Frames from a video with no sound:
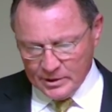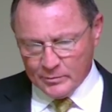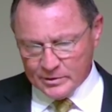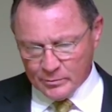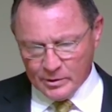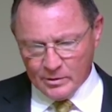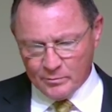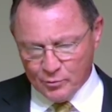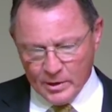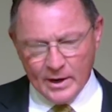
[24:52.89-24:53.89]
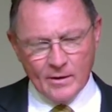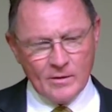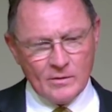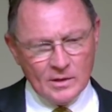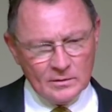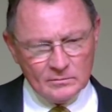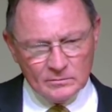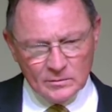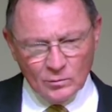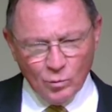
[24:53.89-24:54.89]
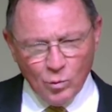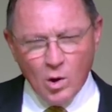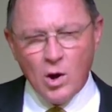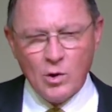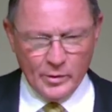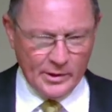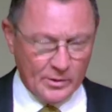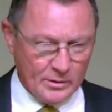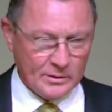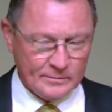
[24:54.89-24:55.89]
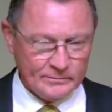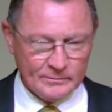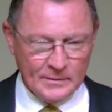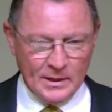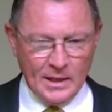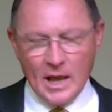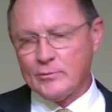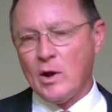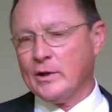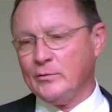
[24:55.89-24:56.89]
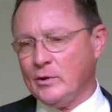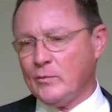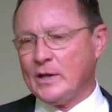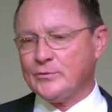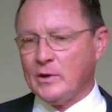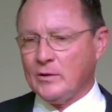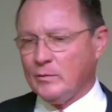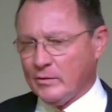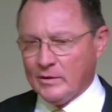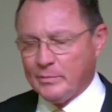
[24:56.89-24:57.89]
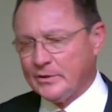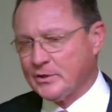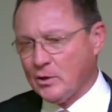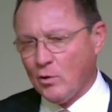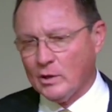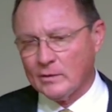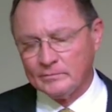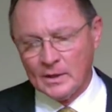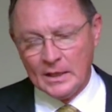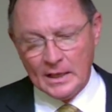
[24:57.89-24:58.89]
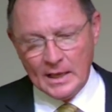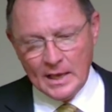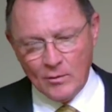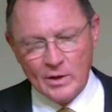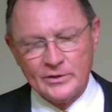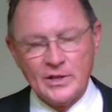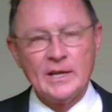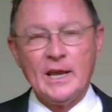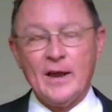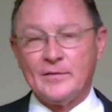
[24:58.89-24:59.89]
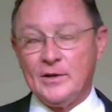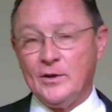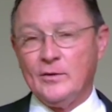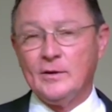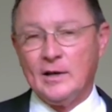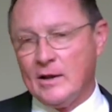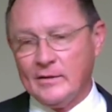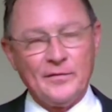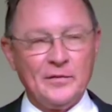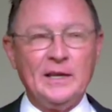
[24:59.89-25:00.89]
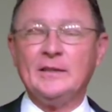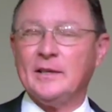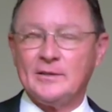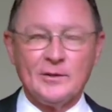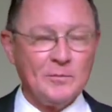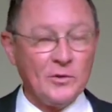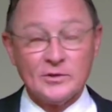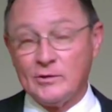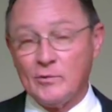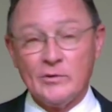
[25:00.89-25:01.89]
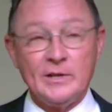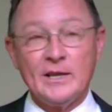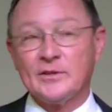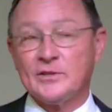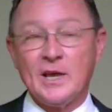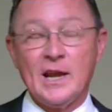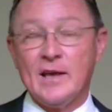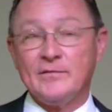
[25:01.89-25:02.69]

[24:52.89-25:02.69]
she was a real prayer warrior. I was walking through a restaurant. We were in Pensacola one Sunday afternoon, and I'll never forget this, of the most grotesque sight